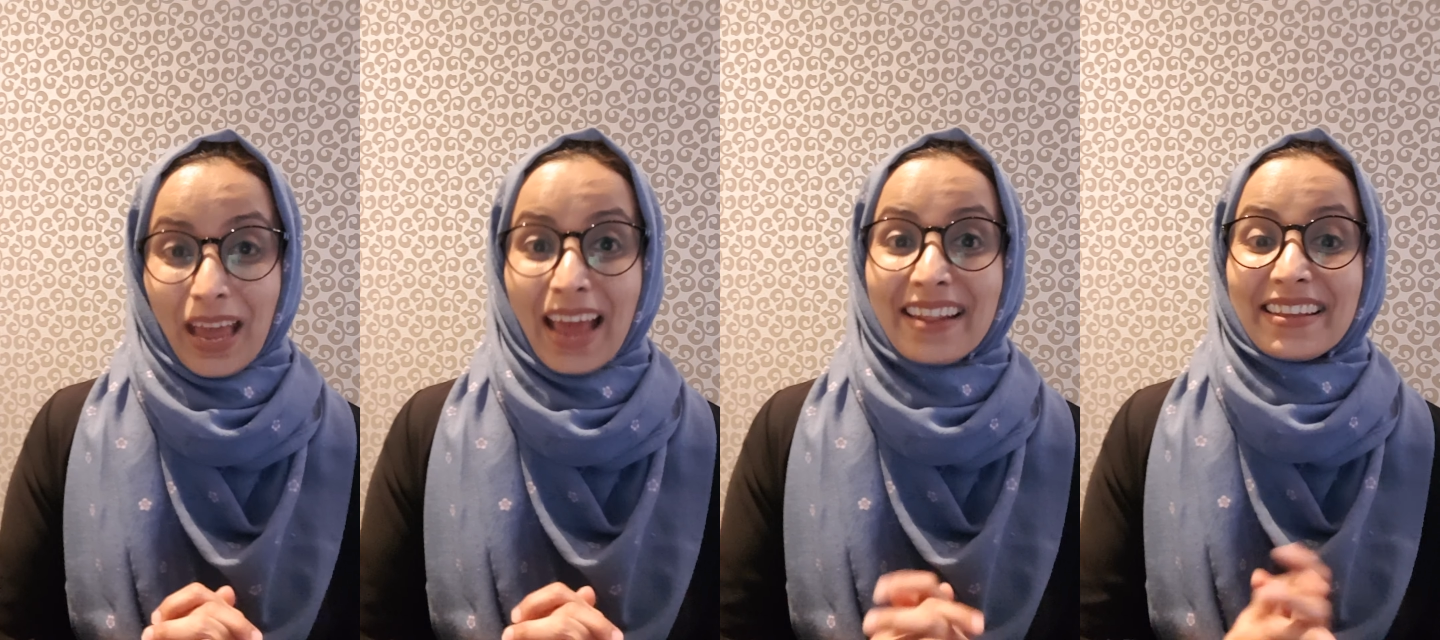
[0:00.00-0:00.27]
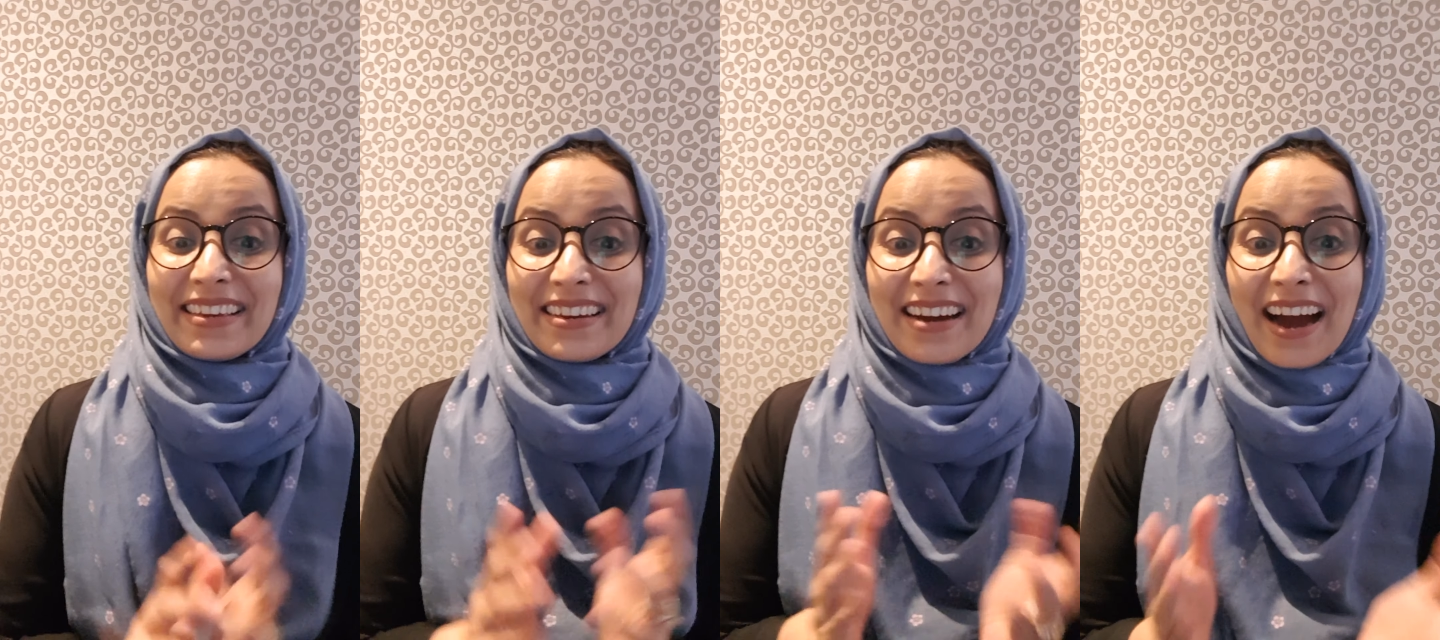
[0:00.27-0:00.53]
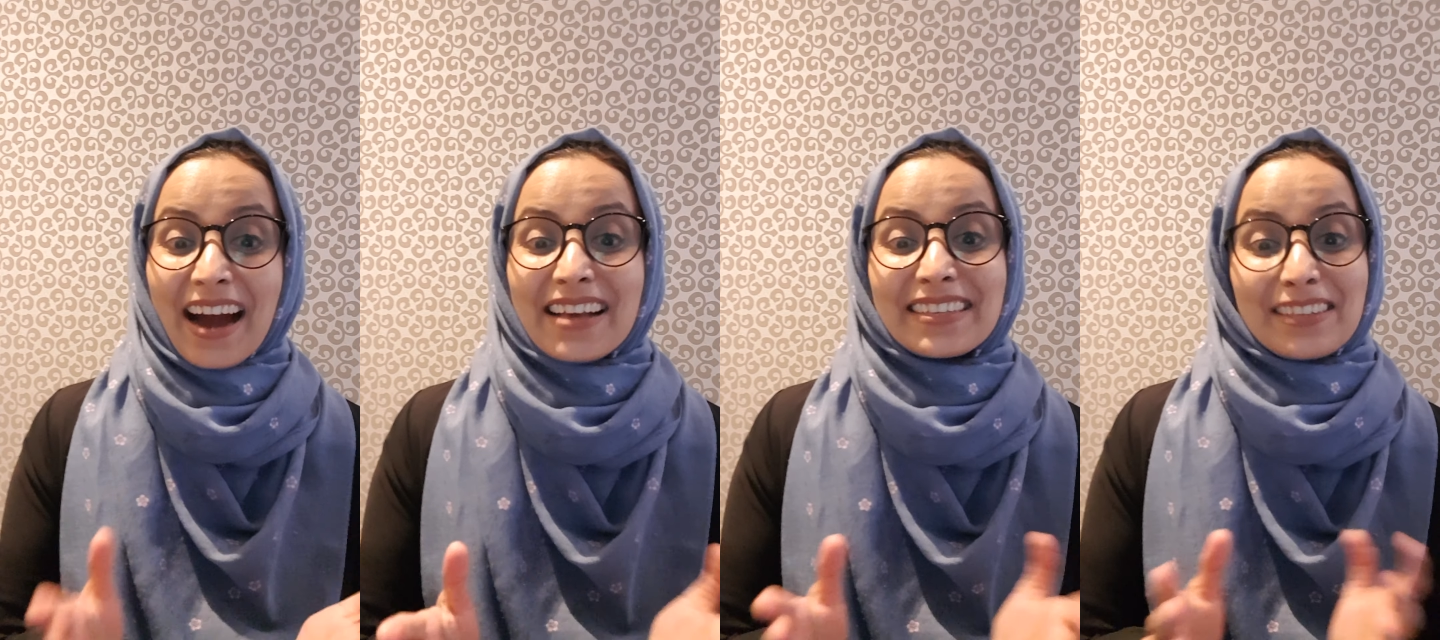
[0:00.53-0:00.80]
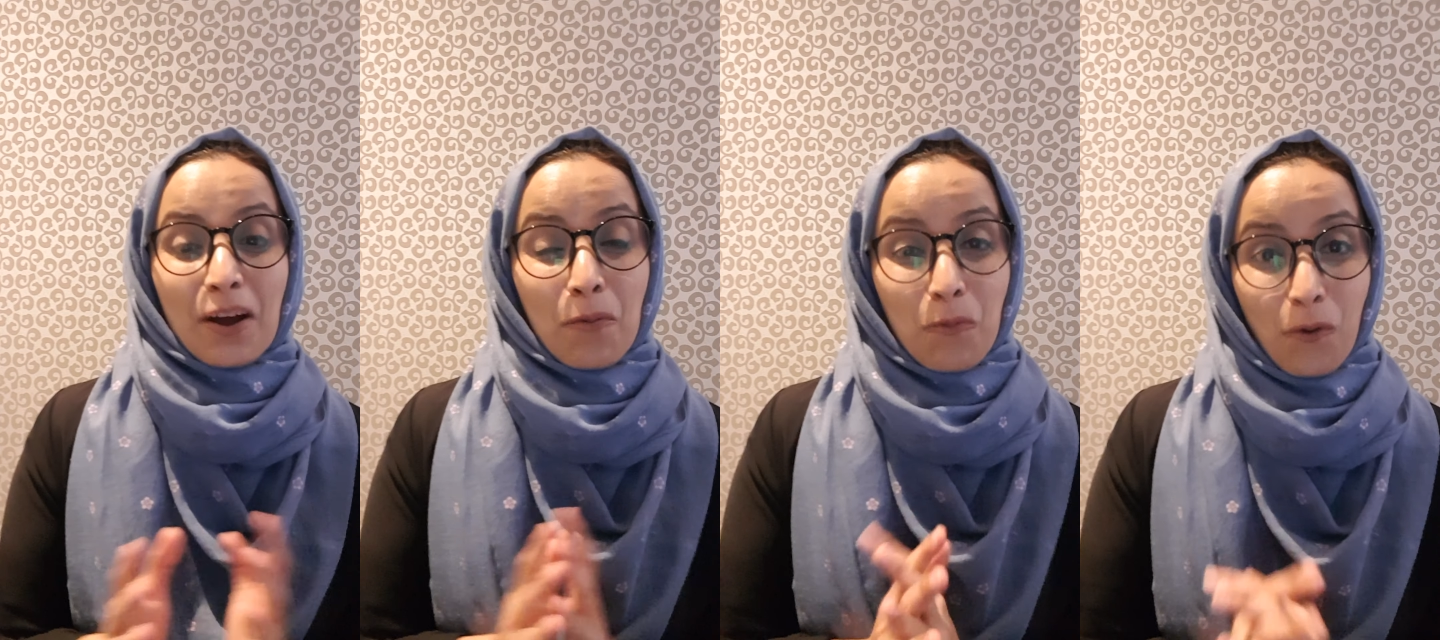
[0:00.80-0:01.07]
and here are
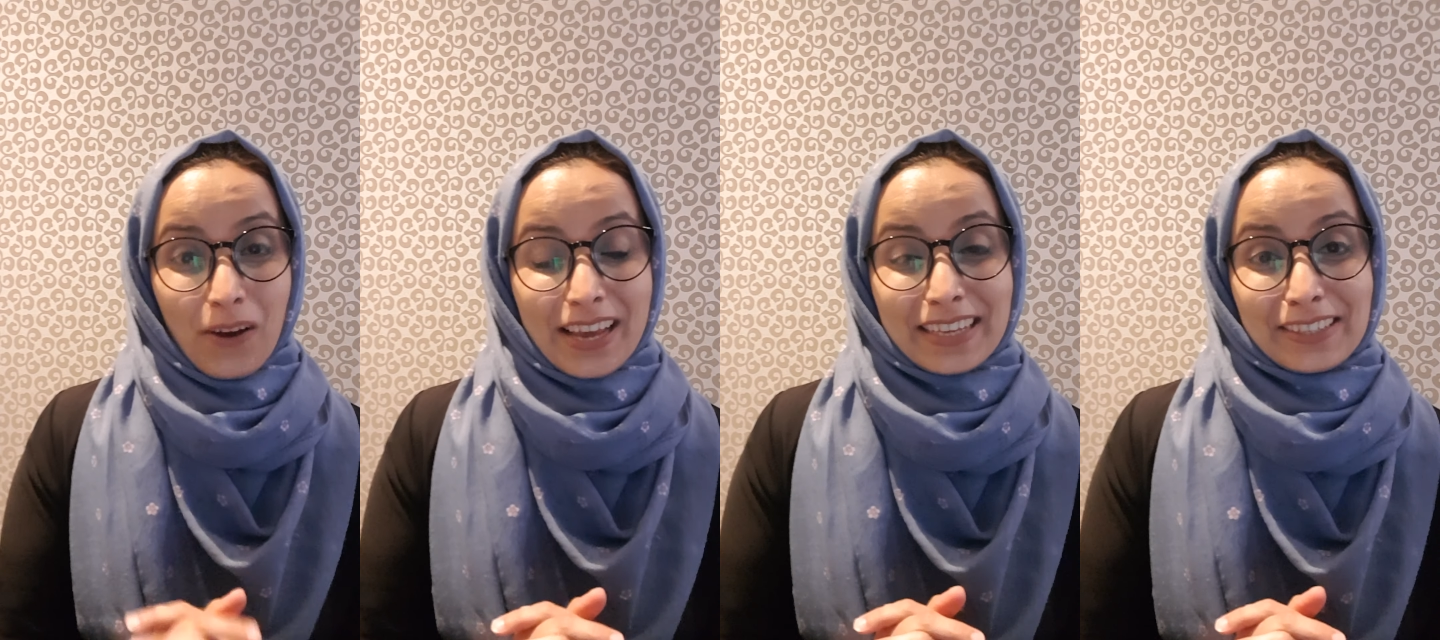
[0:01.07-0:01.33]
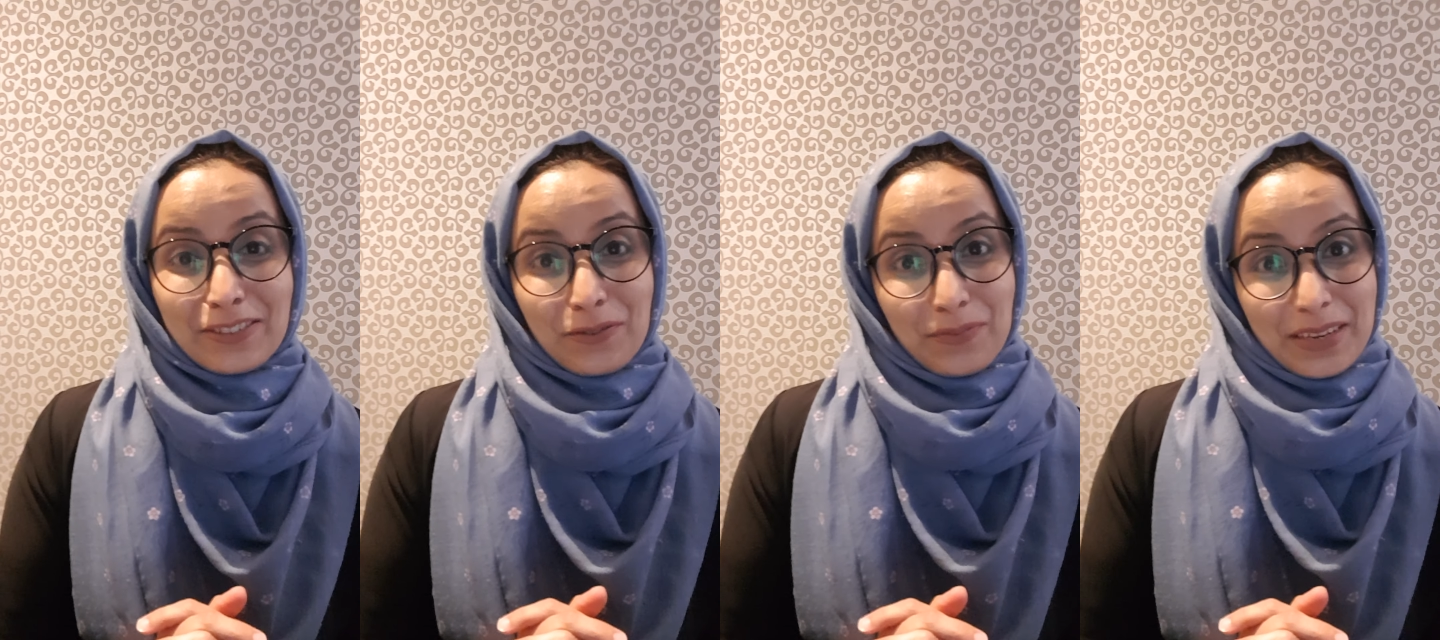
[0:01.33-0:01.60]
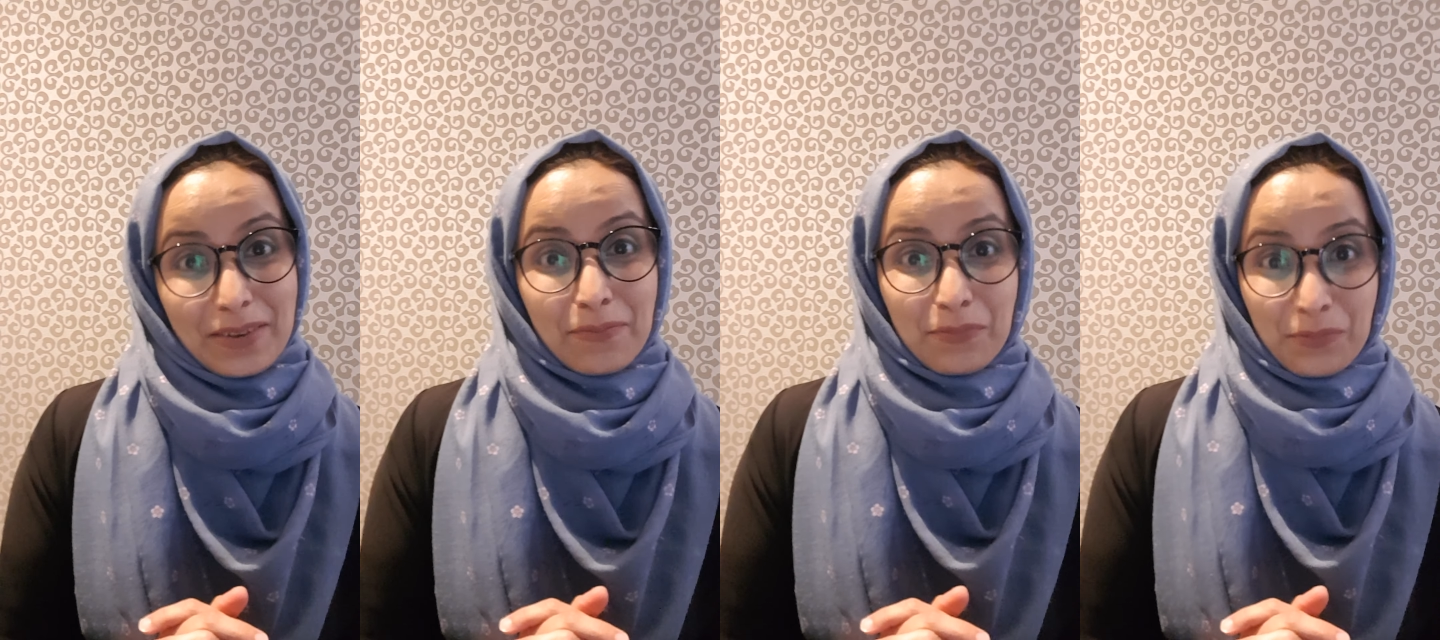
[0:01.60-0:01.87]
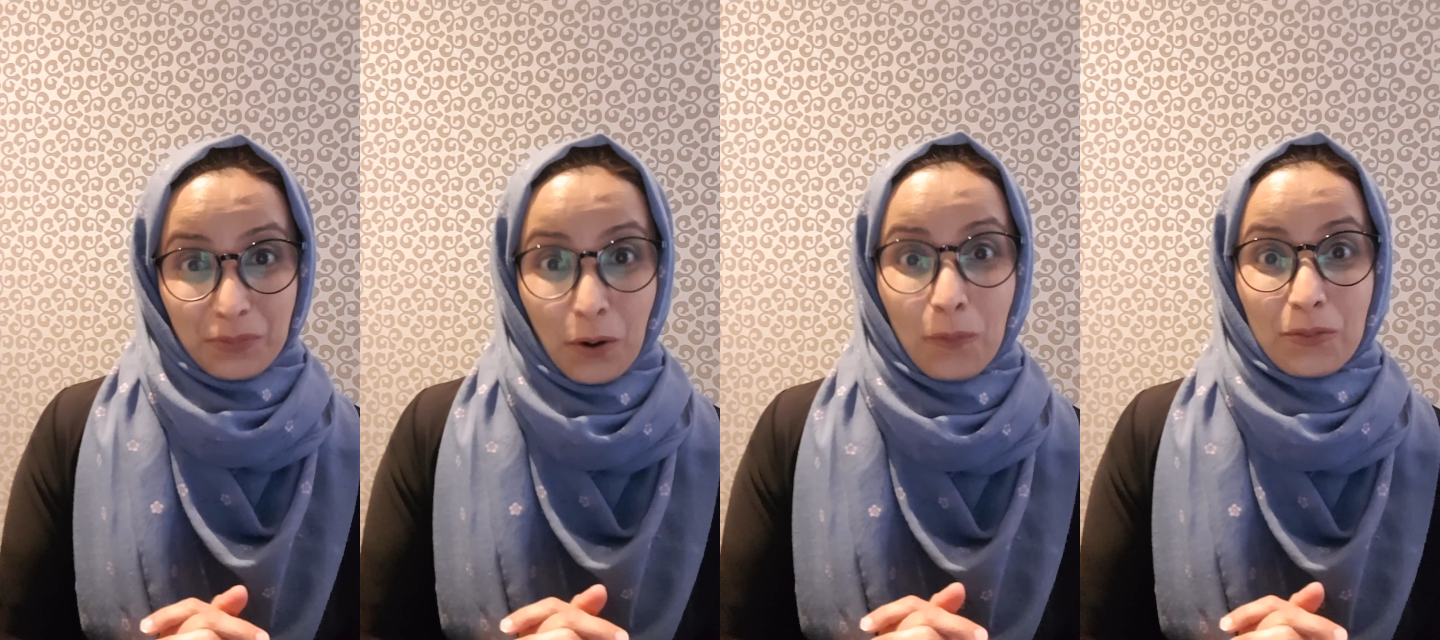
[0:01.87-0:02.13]
some ways to be
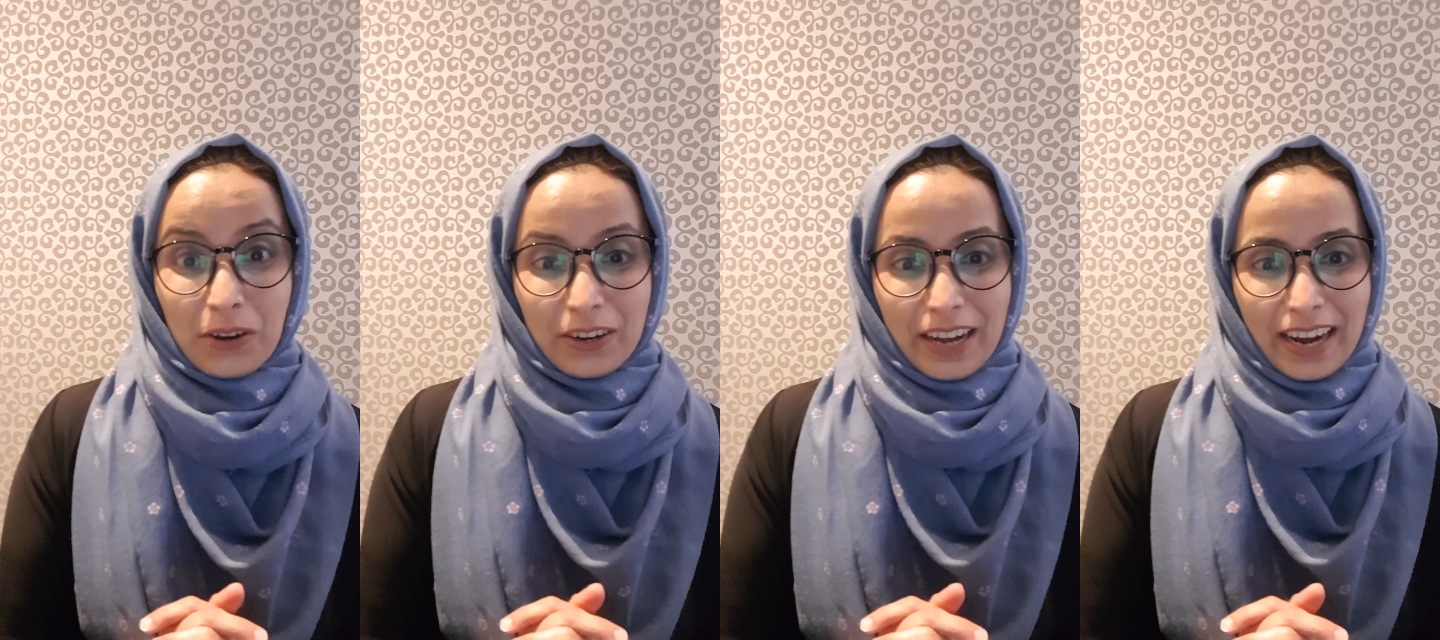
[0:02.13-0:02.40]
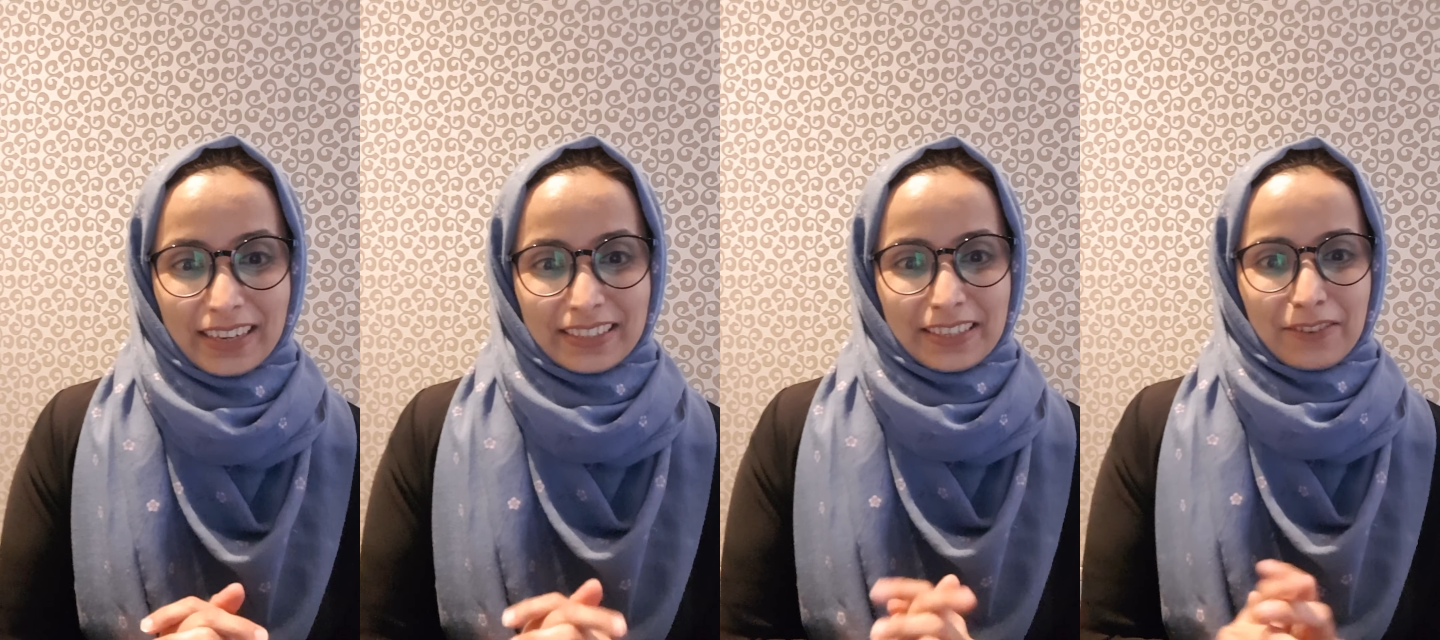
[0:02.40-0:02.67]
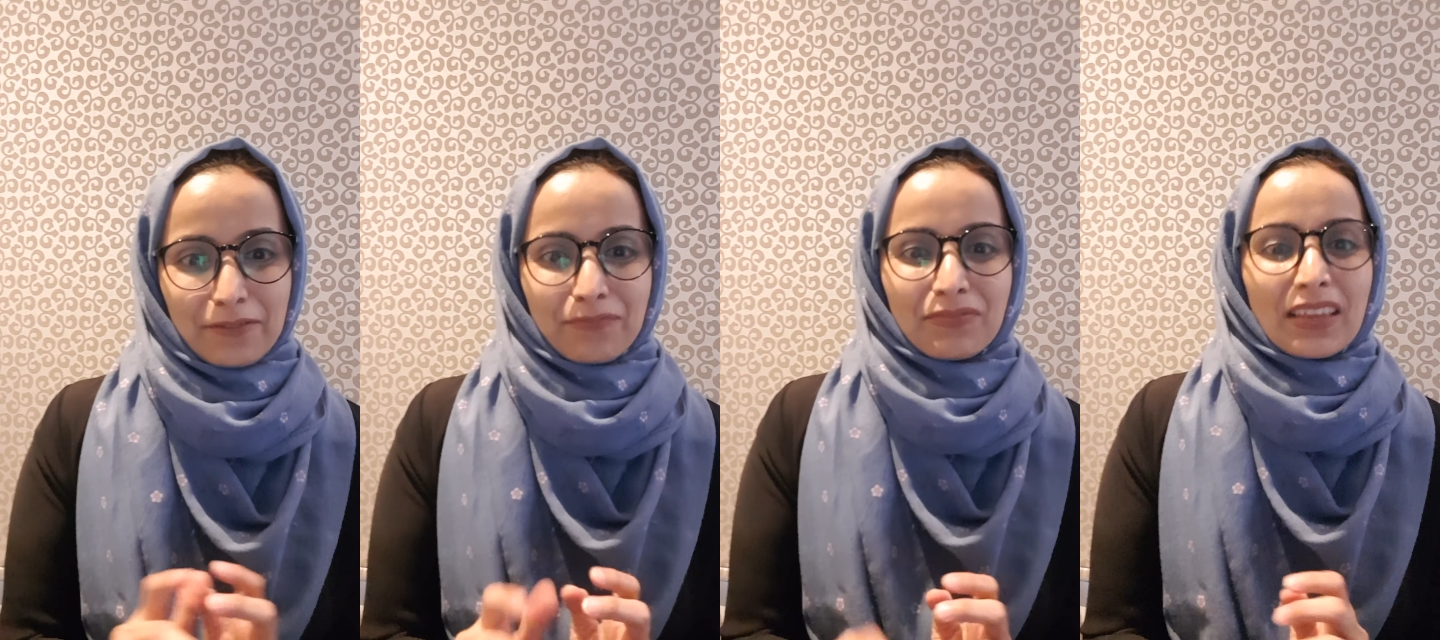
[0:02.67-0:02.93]
more productive.